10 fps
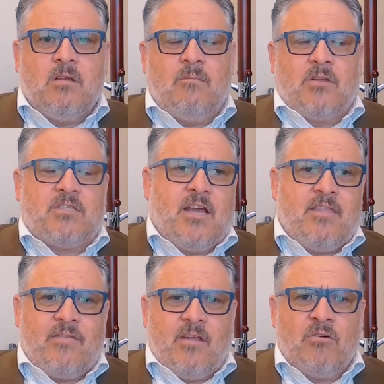I'm not saying
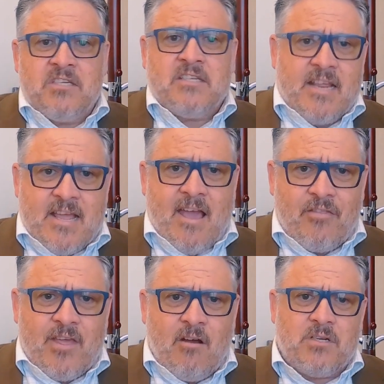that there isn't any
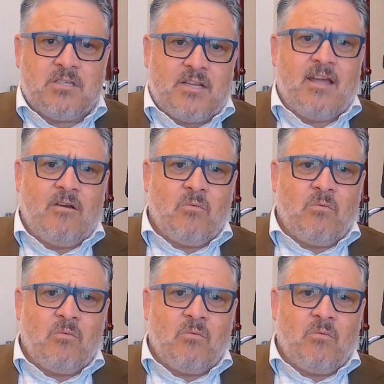out there. I'm just saying